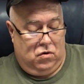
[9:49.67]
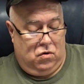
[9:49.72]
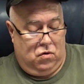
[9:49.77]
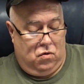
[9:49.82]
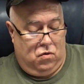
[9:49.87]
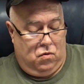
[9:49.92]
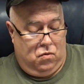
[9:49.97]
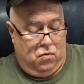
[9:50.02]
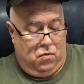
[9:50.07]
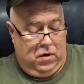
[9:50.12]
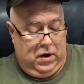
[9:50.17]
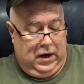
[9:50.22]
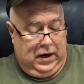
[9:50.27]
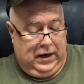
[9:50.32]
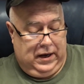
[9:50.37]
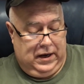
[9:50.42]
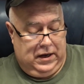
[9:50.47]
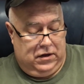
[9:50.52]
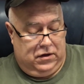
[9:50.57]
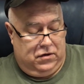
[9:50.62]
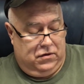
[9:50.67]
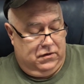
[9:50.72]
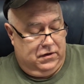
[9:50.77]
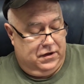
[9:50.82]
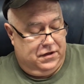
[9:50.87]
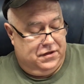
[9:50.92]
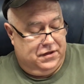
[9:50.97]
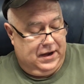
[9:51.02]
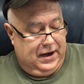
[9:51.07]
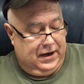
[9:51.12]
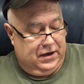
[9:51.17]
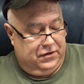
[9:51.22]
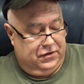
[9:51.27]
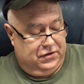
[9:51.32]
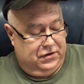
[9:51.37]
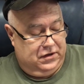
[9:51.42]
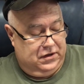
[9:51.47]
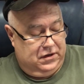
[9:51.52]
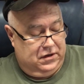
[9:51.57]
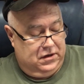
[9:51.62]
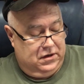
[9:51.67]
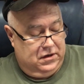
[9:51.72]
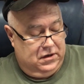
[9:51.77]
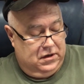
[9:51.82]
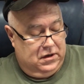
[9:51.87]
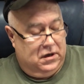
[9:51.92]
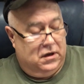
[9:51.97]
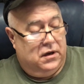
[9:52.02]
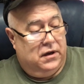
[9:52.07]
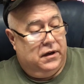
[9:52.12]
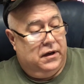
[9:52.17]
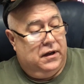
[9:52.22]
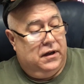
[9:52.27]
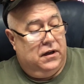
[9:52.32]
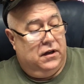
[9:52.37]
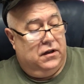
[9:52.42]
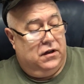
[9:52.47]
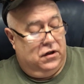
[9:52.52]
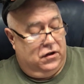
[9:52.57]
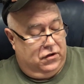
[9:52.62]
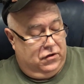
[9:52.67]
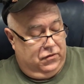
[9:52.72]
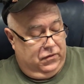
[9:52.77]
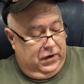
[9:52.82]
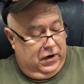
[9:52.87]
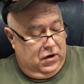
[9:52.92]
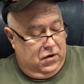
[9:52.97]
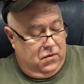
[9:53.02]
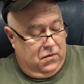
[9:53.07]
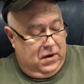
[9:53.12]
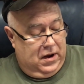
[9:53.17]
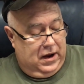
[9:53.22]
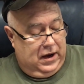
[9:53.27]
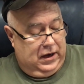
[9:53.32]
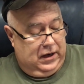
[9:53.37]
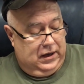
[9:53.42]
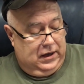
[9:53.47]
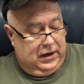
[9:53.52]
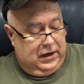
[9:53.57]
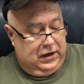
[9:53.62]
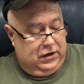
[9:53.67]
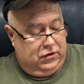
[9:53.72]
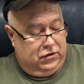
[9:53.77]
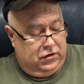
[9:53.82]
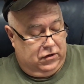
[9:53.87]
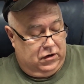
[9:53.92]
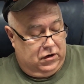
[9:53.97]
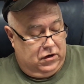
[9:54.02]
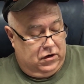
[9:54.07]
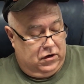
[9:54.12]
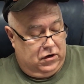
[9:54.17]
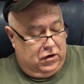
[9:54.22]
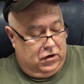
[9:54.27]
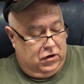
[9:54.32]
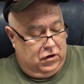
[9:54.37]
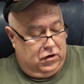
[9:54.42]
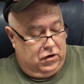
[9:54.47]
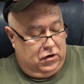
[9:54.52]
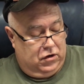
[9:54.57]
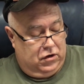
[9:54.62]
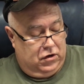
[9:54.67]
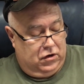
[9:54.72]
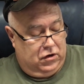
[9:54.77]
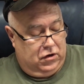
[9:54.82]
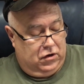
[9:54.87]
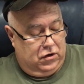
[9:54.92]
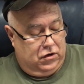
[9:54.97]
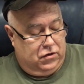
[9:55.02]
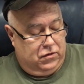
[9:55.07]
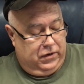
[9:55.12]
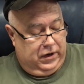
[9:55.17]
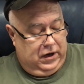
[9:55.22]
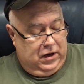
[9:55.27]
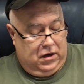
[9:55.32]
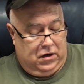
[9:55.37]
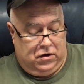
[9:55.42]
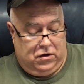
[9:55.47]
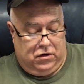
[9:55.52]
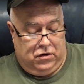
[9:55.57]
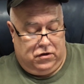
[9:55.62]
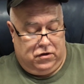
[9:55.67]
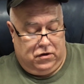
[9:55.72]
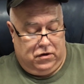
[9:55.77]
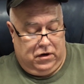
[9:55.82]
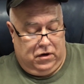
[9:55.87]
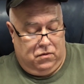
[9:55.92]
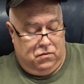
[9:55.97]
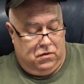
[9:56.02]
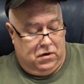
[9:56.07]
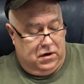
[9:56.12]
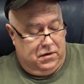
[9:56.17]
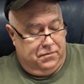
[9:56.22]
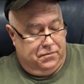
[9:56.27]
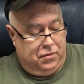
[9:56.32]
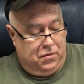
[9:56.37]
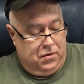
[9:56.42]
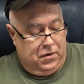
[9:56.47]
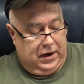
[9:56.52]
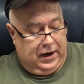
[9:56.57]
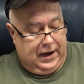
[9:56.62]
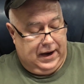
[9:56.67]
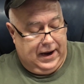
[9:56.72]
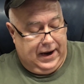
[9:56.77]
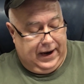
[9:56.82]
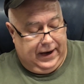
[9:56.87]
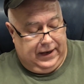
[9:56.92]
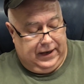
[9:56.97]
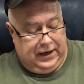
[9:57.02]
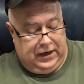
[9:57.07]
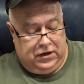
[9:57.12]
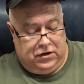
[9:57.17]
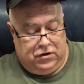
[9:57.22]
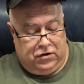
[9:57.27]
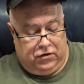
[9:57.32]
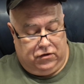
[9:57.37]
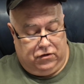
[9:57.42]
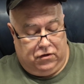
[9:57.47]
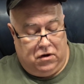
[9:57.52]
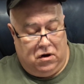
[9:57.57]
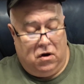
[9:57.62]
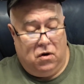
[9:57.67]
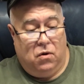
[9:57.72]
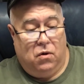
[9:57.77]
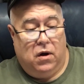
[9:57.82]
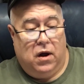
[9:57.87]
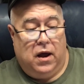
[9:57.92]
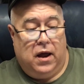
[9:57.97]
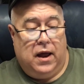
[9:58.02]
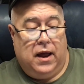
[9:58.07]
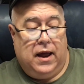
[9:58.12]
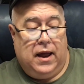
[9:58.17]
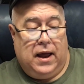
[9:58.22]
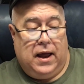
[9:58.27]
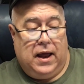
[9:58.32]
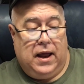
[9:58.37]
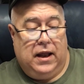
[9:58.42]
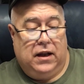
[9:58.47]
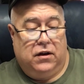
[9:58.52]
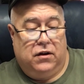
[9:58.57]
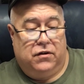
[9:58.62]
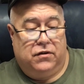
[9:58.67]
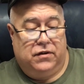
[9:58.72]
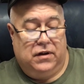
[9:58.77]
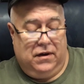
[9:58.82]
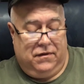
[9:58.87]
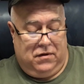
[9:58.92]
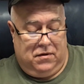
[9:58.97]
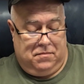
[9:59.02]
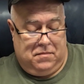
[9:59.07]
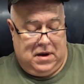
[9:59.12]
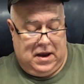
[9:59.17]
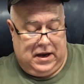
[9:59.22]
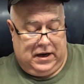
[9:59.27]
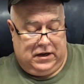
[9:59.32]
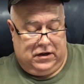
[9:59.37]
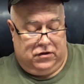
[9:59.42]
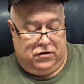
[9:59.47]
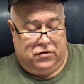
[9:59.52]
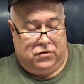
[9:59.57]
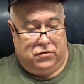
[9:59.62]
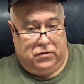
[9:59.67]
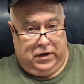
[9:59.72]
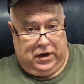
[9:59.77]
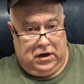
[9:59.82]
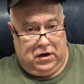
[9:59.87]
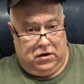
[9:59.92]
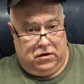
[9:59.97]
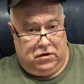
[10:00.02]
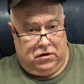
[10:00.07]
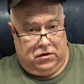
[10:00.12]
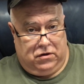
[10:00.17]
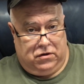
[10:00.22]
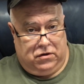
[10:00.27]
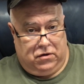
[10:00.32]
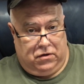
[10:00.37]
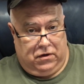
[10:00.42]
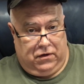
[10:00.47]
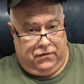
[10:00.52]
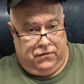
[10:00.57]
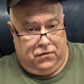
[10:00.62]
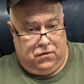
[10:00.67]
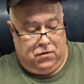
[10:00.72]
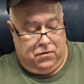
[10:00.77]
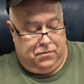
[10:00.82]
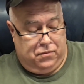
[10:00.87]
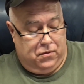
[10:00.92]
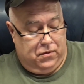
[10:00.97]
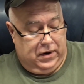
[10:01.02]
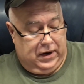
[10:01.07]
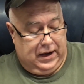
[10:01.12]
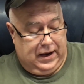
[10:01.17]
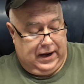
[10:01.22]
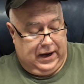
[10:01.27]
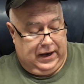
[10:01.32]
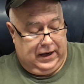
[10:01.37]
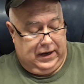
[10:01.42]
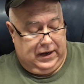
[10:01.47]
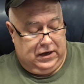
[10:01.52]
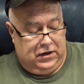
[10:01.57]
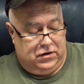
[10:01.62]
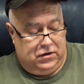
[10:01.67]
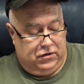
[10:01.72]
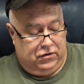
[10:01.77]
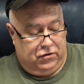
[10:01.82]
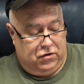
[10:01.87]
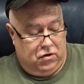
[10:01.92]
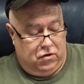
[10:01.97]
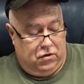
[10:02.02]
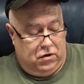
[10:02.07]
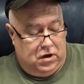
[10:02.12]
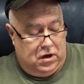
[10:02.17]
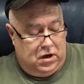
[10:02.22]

we get to 1,000, the 308 is 331.8 inches low, and the 7 mag is 334.8 inches low.